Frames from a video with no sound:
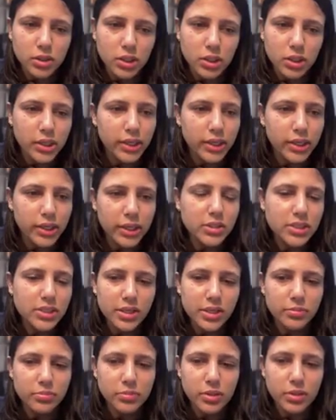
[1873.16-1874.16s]
Again, the
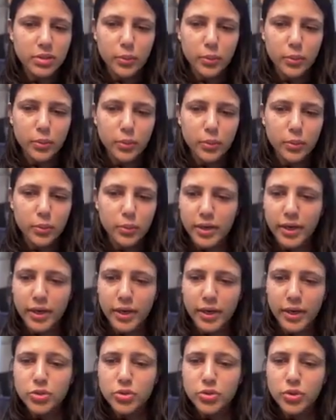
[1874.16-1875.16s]
same thing will happen,
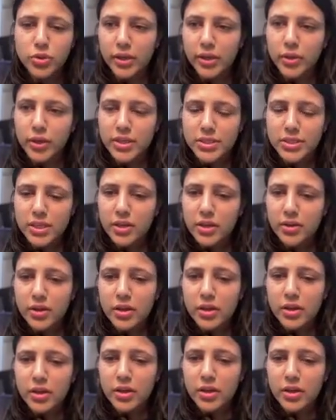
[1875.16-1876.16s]
right? So accuracy,
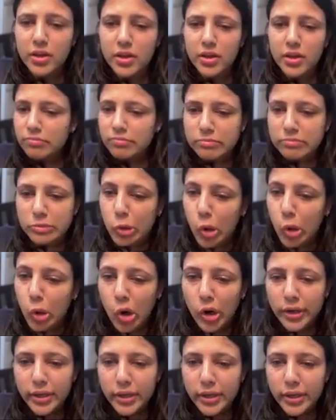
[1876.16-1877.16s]

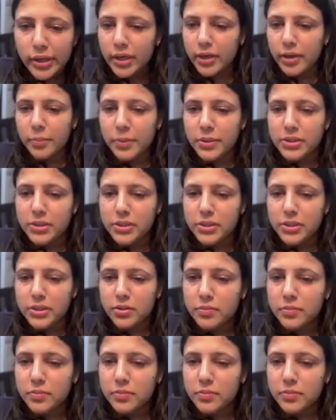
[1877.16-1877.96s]
not 100%,